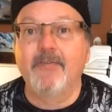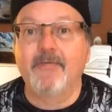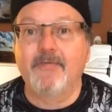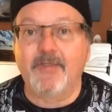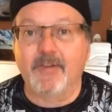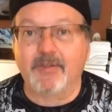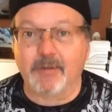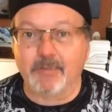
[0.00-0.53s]

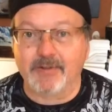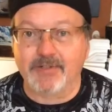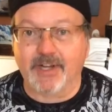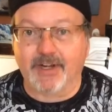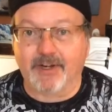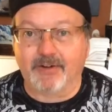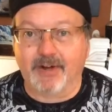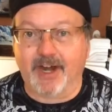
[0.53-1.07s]

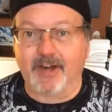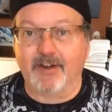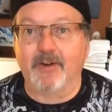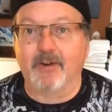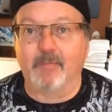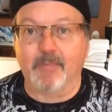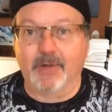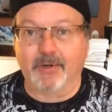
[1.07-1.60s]
50% gray,
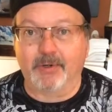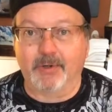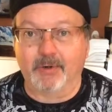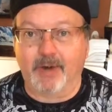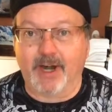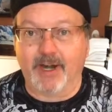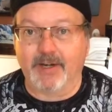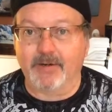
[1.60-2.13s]
or middle
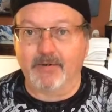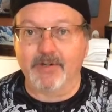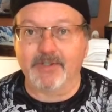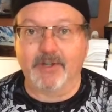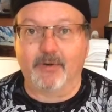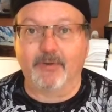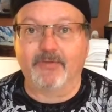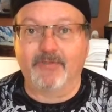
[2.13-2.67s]
gray, or
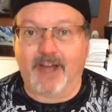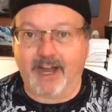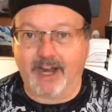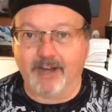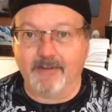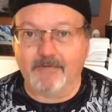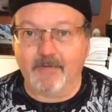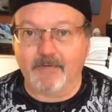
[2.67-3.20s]
zone
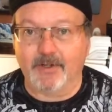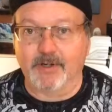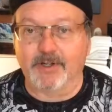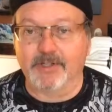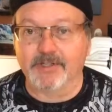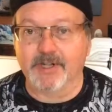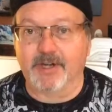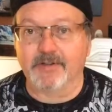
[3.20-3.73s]
5, if you're in
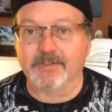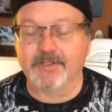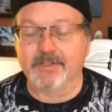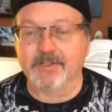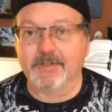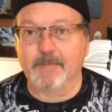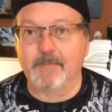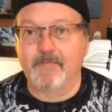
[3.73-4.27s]
a zone
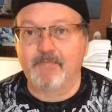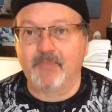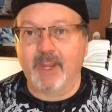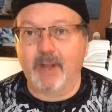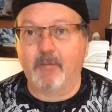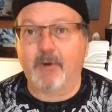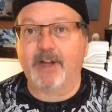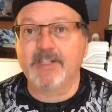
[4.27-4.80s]
system.
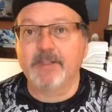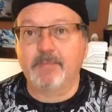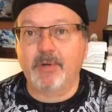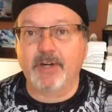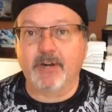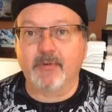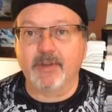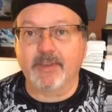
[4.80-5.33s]
It wants to
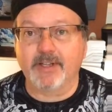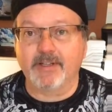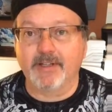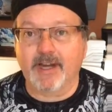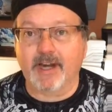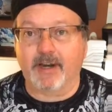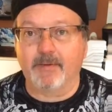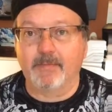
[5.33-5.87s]
put everything
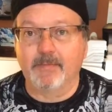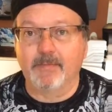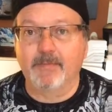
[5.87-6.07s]
there.